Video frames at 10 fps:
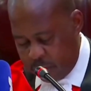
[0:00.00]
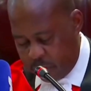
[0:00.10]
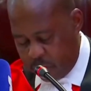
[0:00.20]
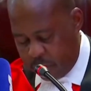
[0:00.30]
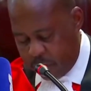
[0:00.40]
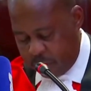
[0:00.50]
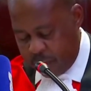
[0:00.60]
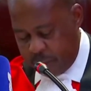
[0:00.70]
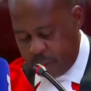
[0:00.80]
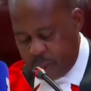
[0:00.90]
improperly.
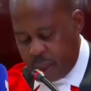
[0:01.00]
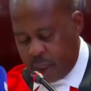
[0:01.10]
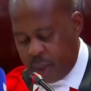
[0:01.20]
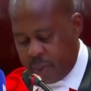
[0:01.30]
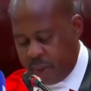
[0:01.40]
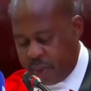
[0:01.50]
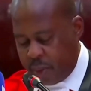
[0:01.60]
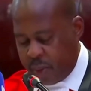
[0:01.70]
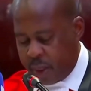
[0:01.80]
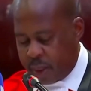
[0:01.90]
In my
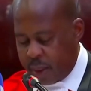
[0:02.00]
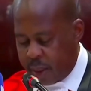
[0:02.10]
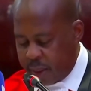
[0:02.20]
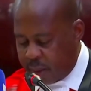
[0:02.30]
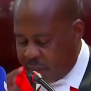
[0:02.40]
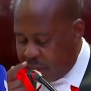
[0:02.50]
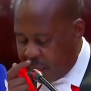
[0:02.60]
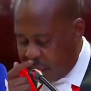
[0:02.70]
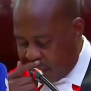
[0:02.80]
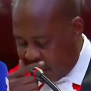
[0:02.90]
view, the sentence fit
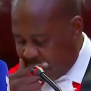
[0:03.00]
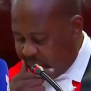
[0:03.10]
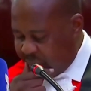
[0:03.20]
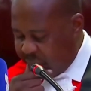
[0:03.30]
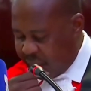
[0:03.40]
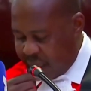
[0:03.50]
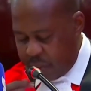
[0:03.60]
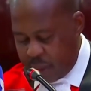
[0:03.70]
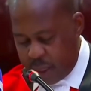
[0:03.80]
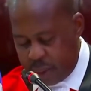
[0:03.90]
the
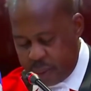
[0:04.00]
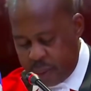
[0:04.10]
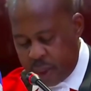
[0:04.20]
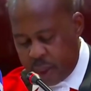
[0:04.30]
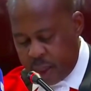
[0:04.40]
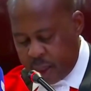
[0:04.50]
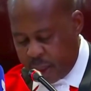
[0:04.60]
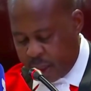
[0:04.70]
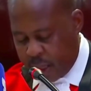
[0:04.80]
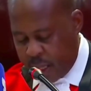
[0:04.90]
criminal and
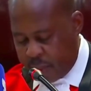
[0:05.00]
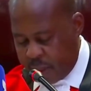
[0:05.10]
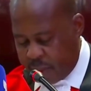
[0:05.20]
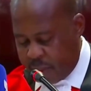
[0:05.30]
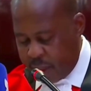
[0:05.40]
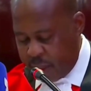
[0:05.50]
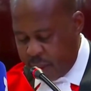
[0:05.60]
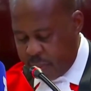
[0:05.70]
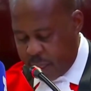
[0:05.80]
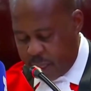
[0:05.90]
the crime and
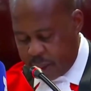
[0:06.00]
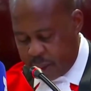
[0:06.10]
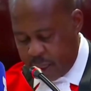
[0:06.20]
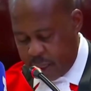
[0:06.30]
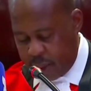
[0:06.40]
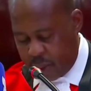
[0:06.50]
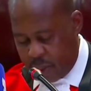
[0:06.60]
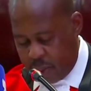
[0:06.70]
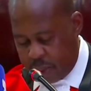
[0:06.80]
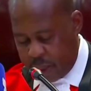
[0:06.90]
fairly balance the
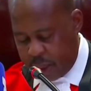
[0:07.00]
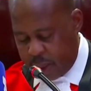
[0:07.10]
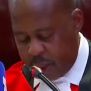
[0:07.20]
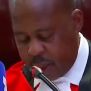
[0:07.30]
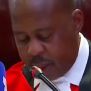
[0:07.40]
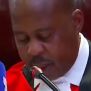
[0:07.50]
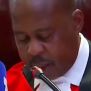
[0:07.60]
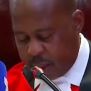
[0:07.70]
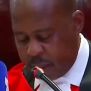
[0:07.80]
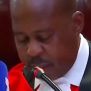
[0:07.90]
compelling
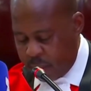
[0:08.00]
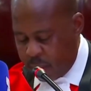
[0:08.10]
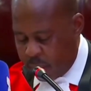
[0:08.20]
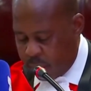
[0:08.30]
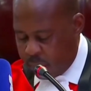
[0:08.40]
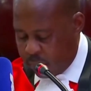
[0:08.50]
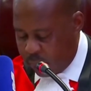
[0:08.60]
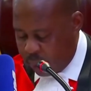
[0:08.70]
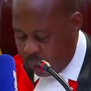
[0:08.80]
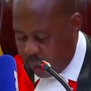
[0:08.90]
interest.
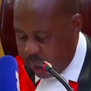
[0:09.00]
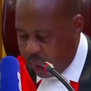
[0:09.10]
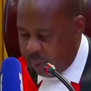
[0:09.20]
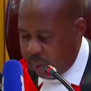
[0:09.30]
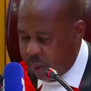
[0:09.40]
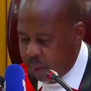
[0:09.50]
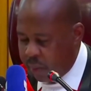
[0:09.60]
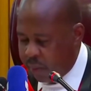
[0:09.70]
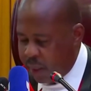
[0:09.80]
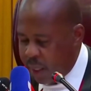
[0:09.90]
Although the element
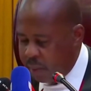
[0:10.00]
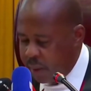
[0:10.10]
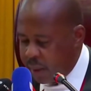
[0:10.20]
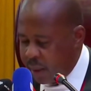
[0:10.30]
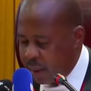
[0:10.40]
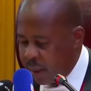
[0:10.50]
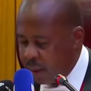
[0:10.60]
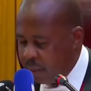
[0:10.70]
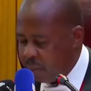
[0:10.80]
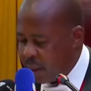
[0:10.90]
of
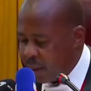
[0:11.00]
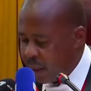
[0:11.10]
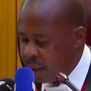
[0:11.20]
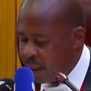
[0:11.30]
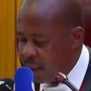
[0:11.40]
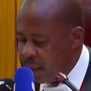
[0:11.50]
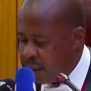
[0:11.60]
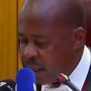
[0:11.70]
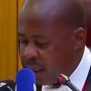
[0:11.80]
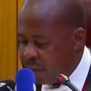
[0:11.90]
rehabilitation has little
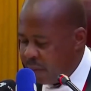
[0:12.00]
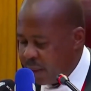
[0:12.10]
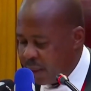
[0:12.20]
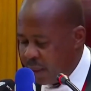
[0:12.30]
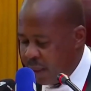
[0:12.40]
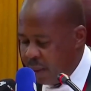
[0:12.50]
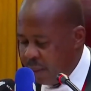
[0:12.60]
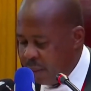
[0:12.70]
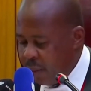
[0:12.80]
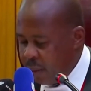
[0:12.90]
relevance here
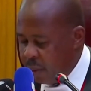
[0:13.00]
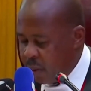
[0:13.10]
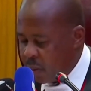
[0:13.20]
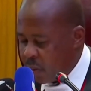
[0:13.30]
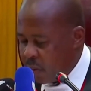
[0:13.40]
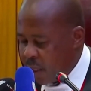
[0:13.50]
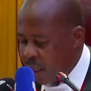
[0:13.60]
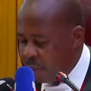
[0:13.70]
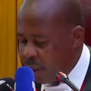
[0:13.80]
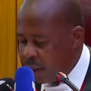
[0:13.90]
because of the
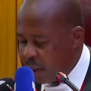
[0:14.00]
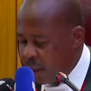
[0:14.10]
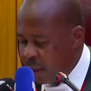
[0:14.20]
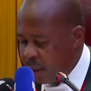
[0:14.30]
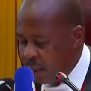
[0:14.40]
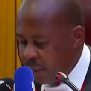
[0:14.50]
appellant's age,